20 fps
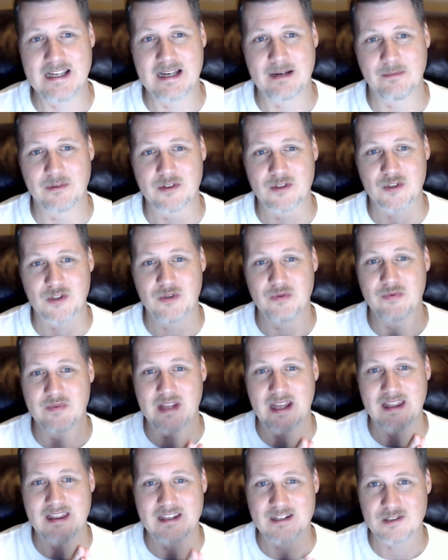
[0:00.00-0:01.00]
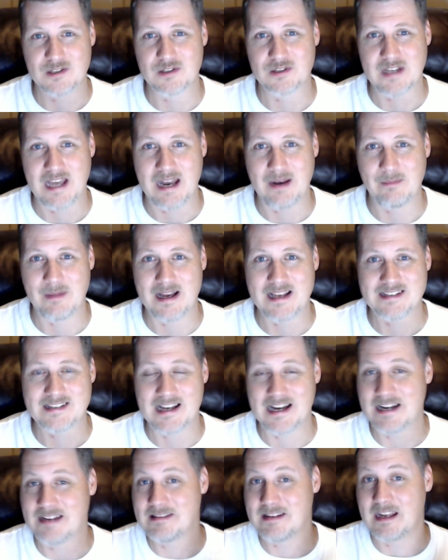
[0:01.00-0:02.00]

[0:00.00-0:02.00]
I'm assuming that this is kind of my sign